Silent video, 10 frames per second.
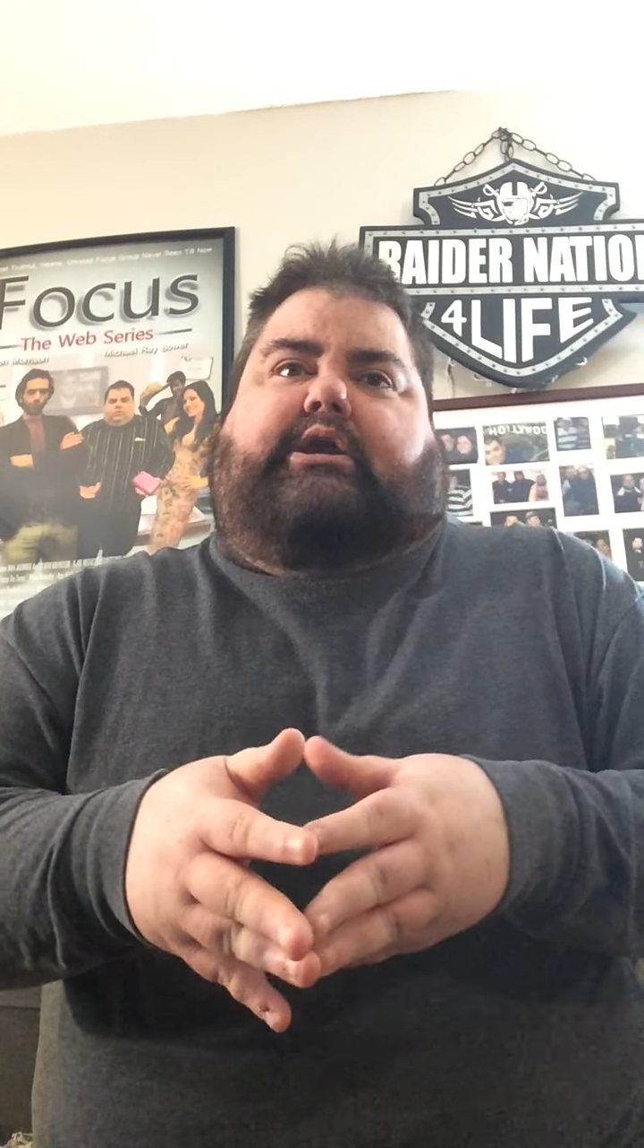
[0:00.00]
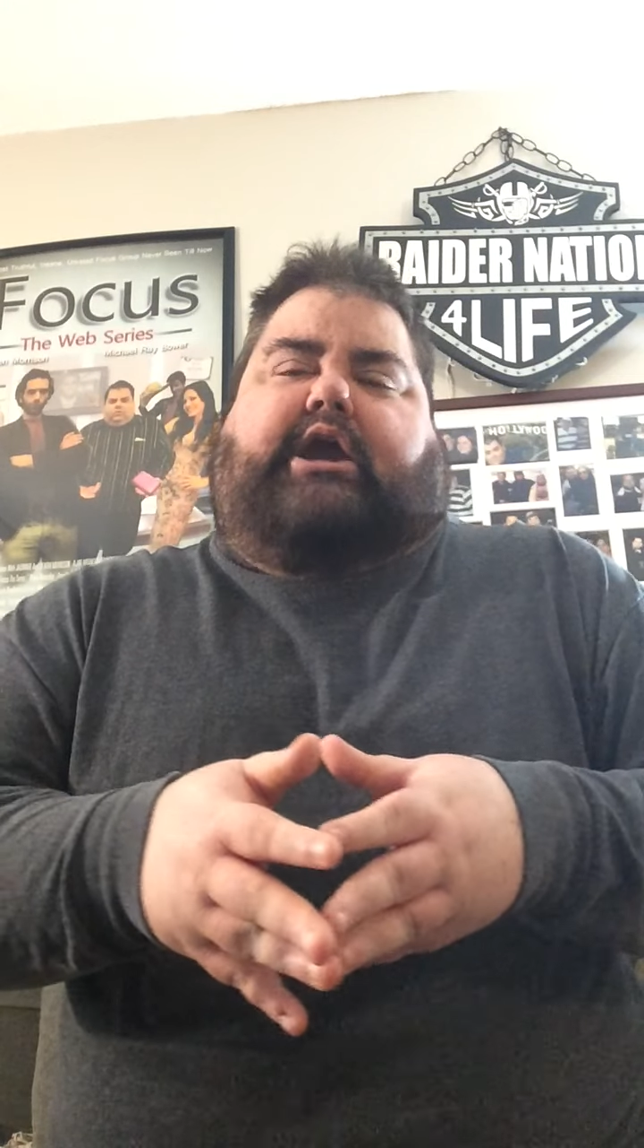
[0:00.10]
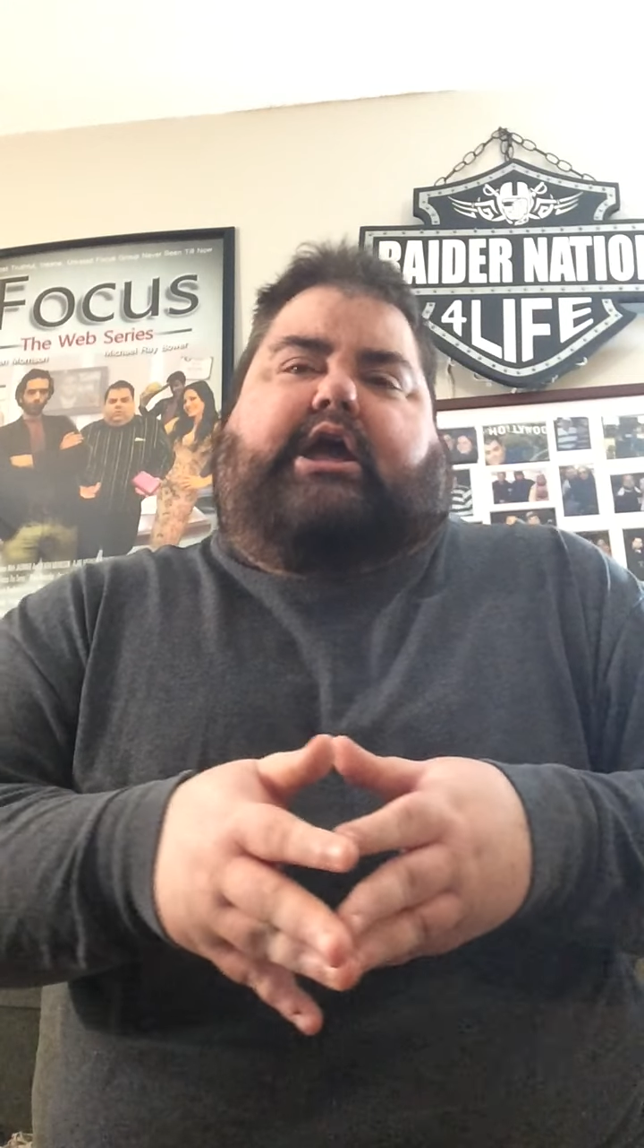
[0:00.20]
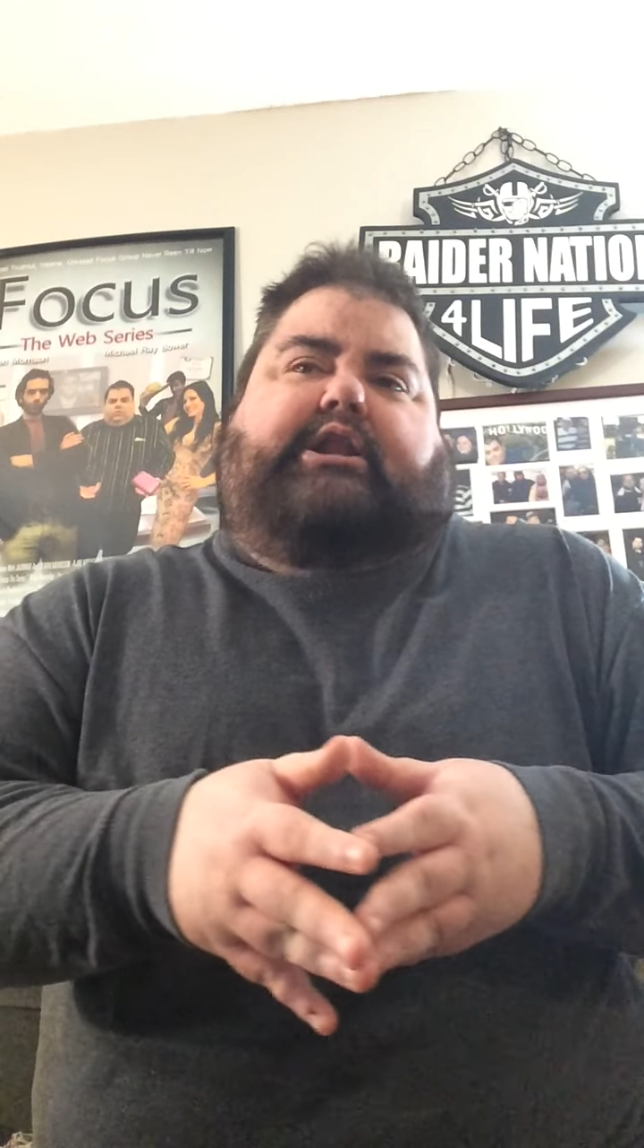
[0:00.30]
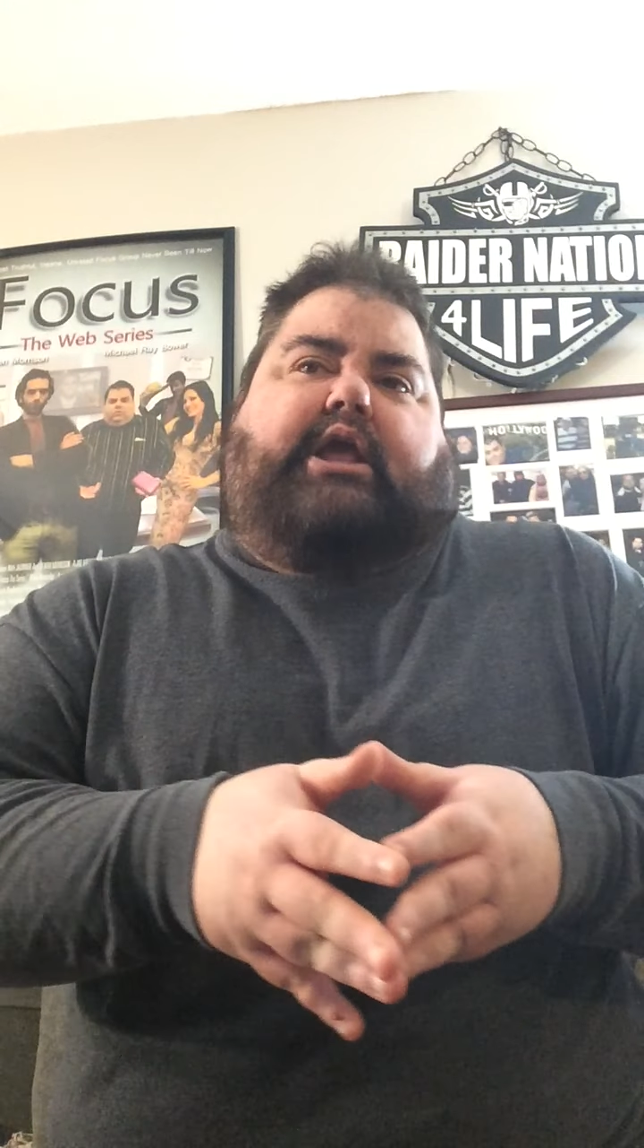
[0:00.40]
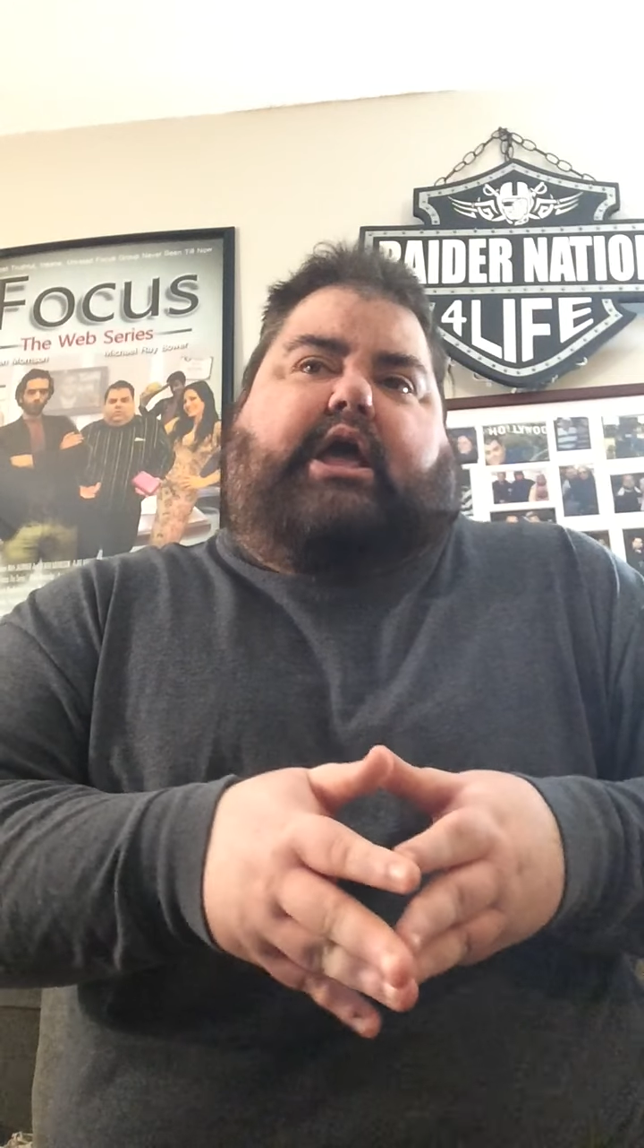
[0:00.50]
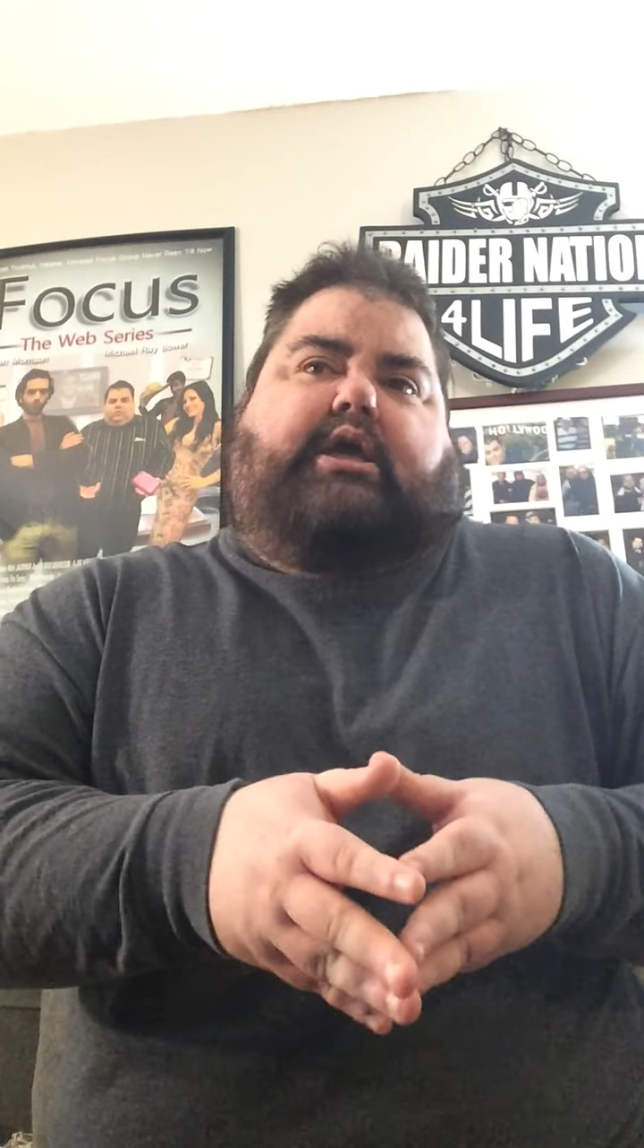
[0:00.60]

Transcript: because